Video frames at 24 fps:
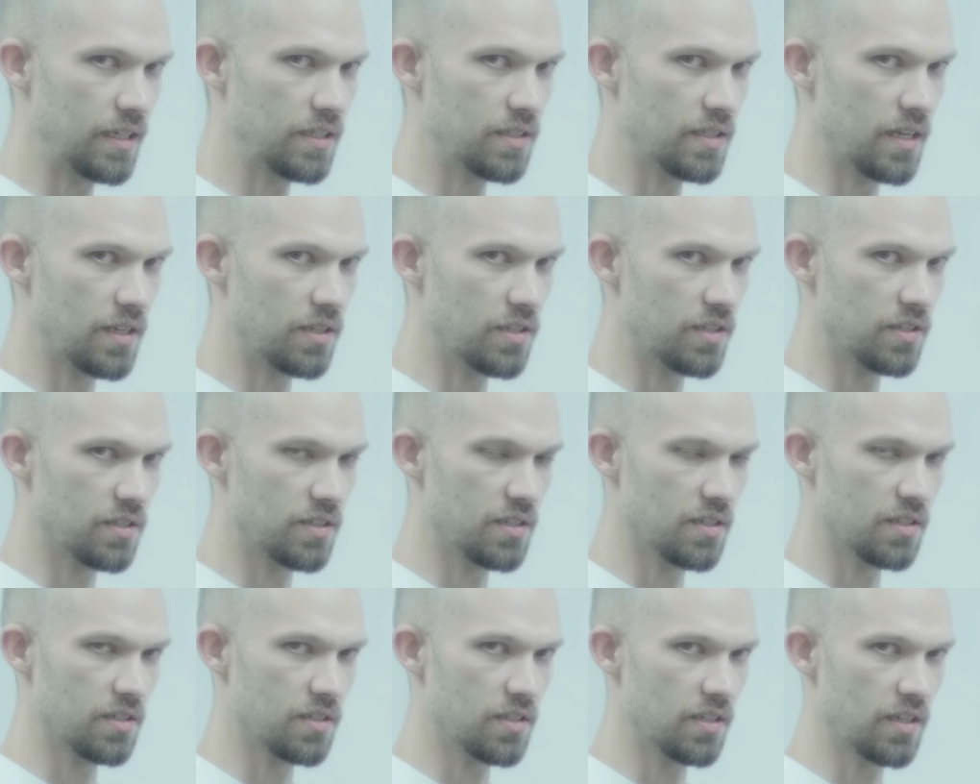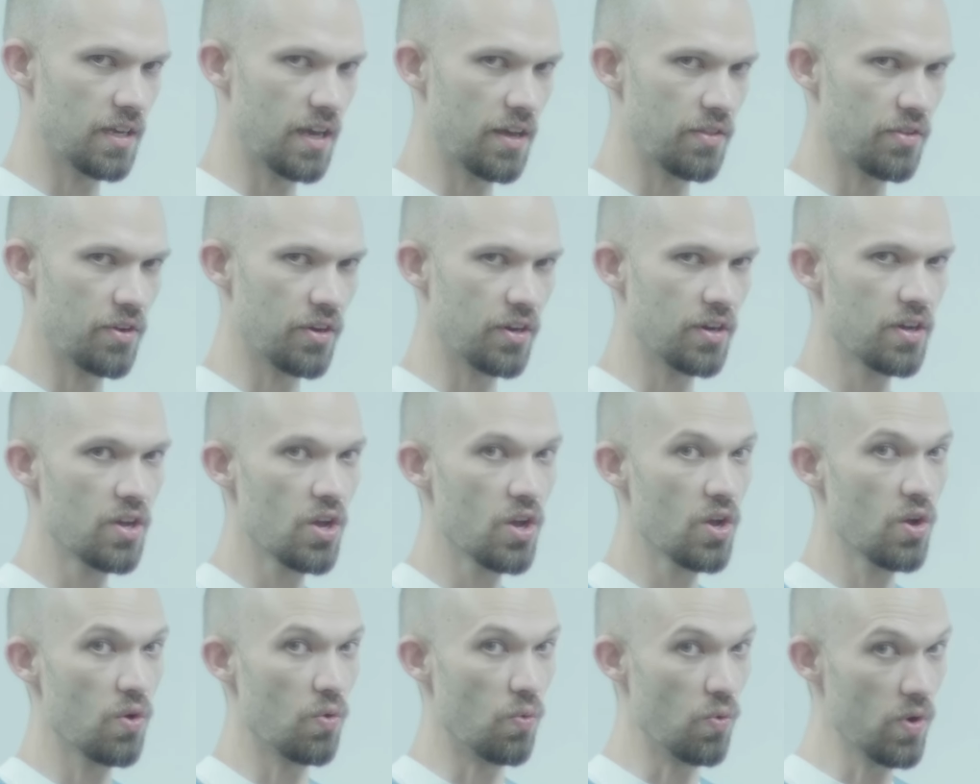sentences together
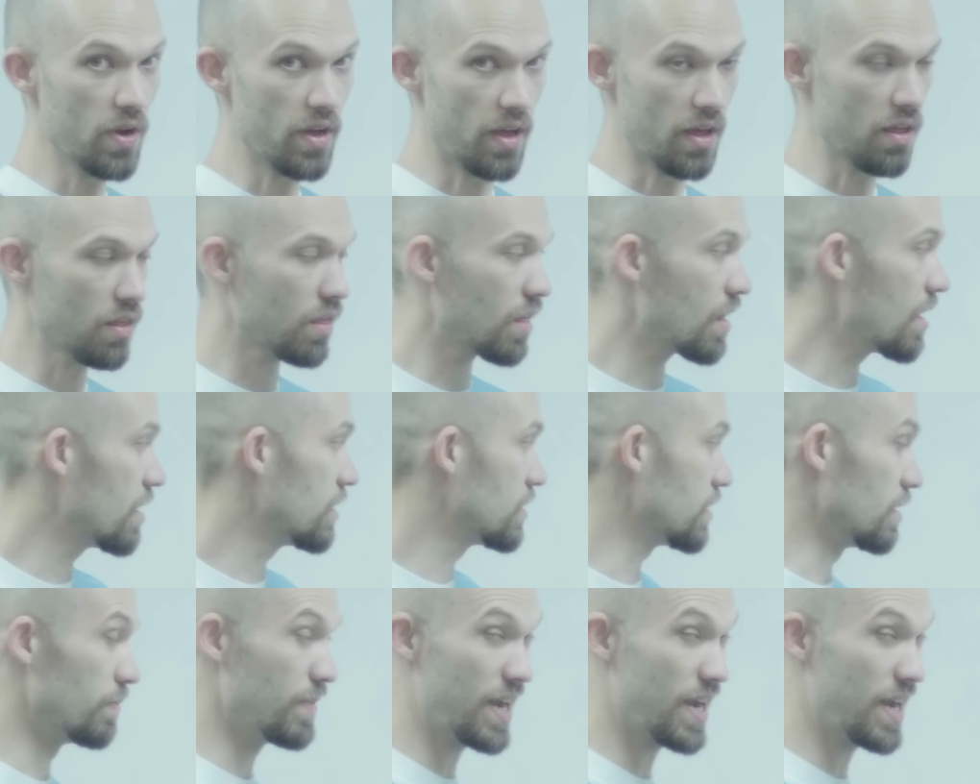with some